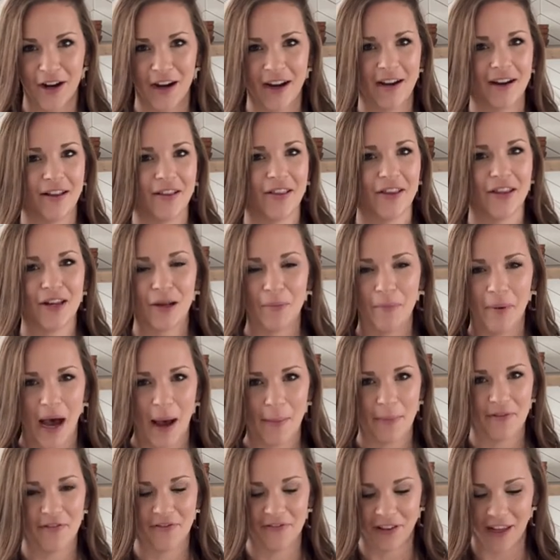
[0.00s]
and a little
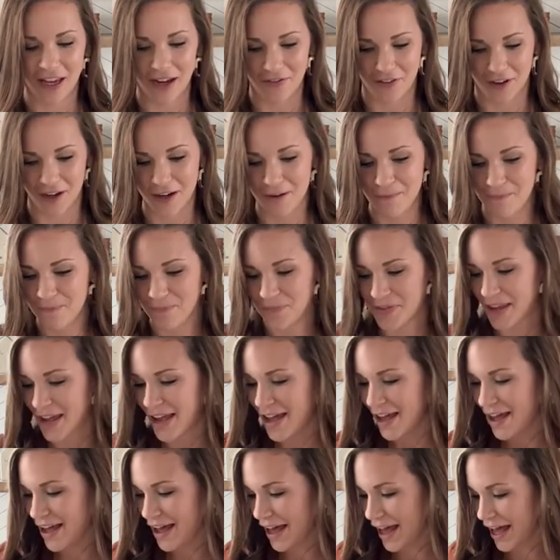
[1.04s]
pop of flavor.
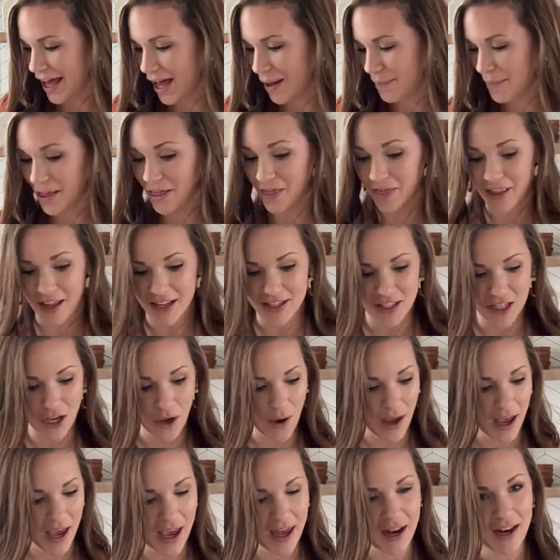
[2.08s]
Let's go
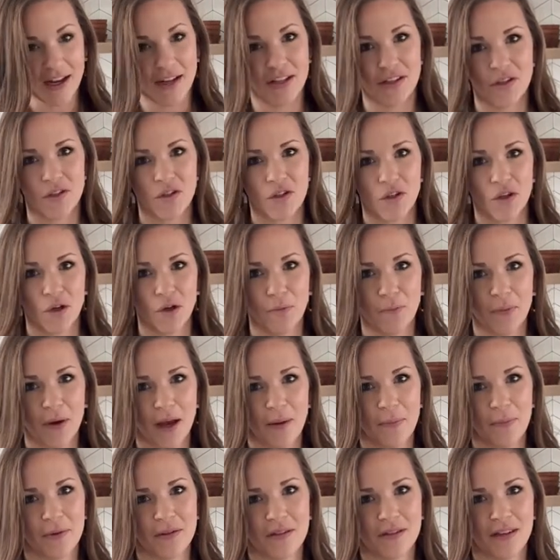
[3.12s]
ahead and scoop
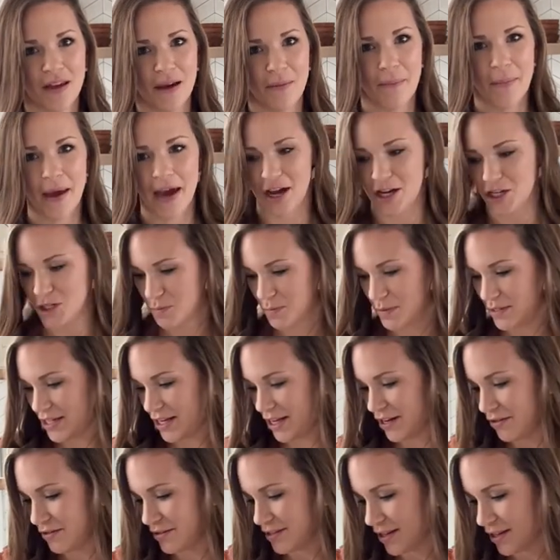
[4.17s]
up some mashed
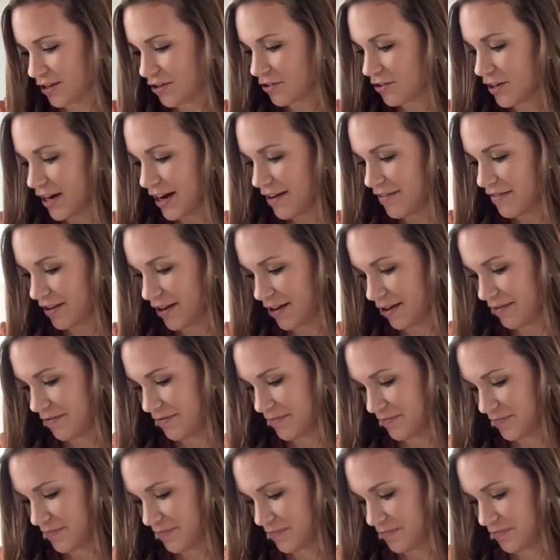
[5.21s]
potatoes and gravy.
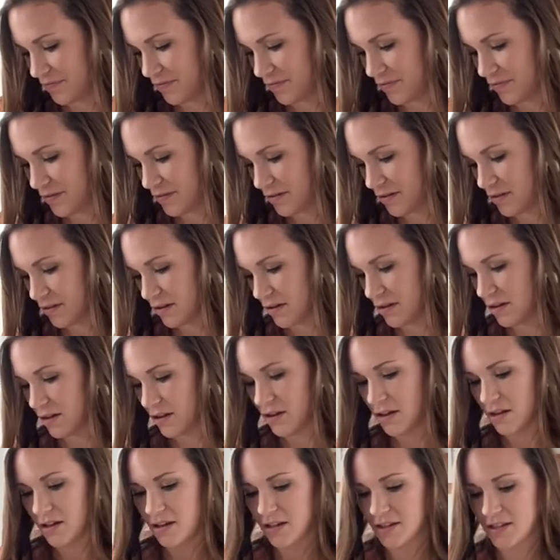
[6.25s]

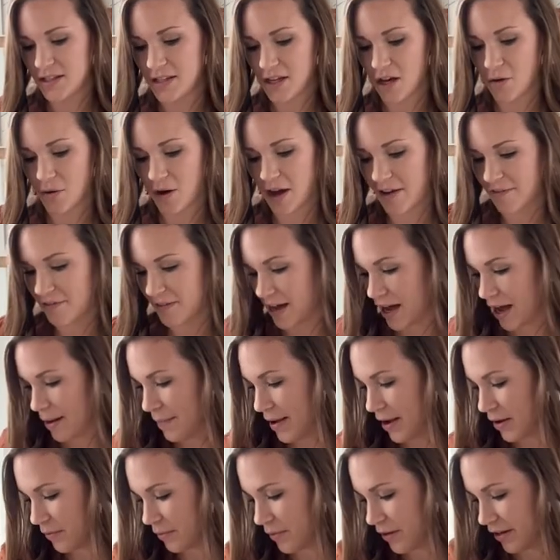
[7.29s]
So I've got
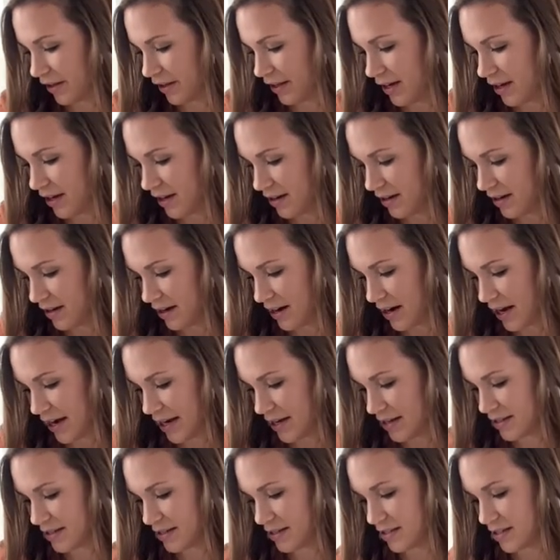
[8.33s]
my really
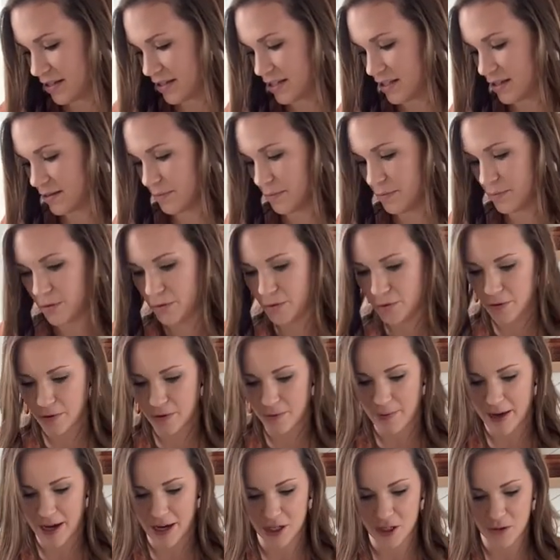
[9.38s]
nice smooth
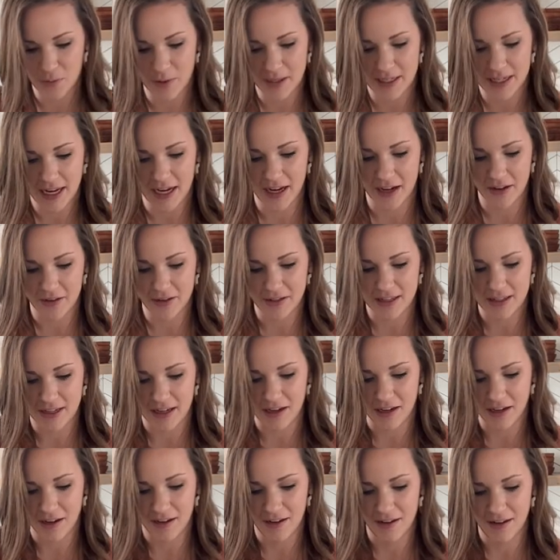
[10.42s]
mashed potatoes
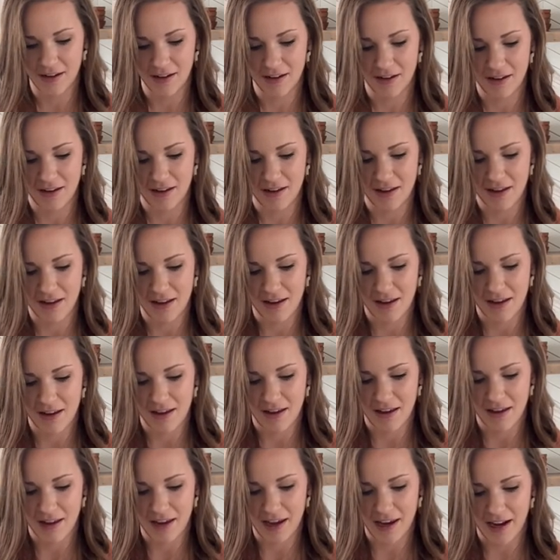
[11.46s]
here,
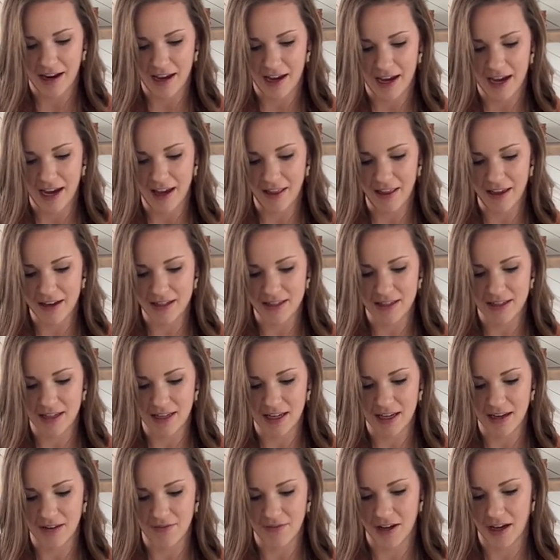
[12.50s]
and I like
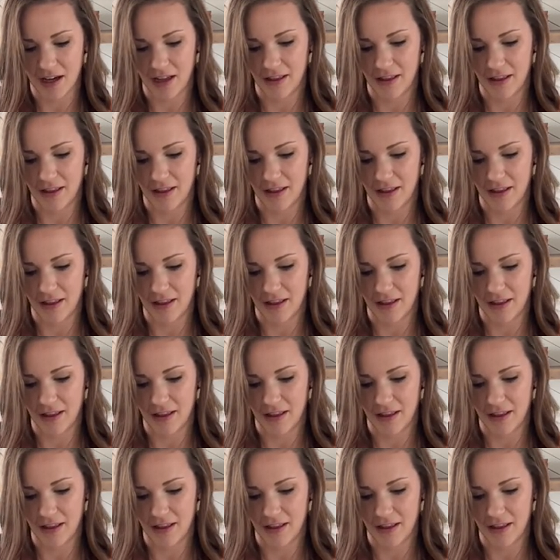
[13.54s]
to